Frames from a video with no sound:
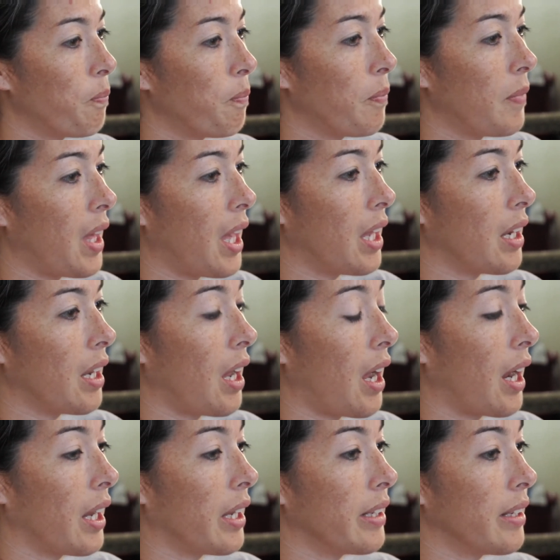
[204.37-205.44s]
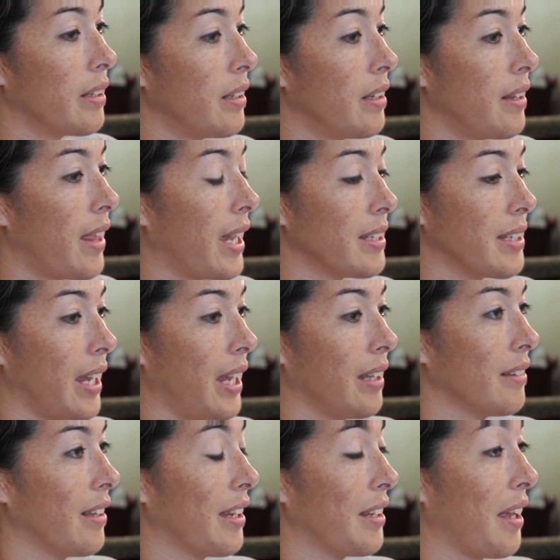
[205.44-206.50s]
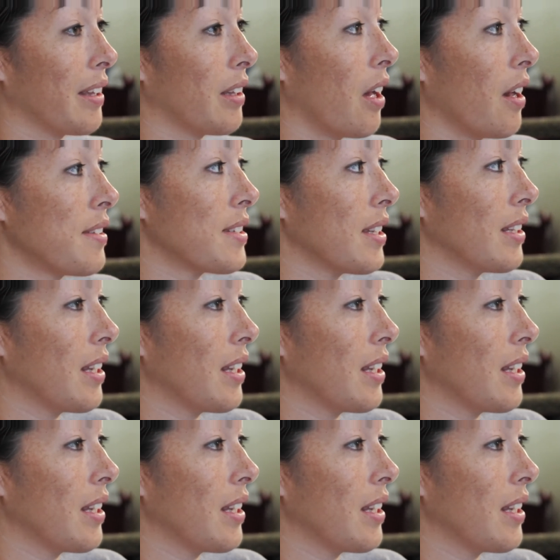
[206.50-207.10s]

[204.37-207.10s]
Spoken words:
And that day I lost it.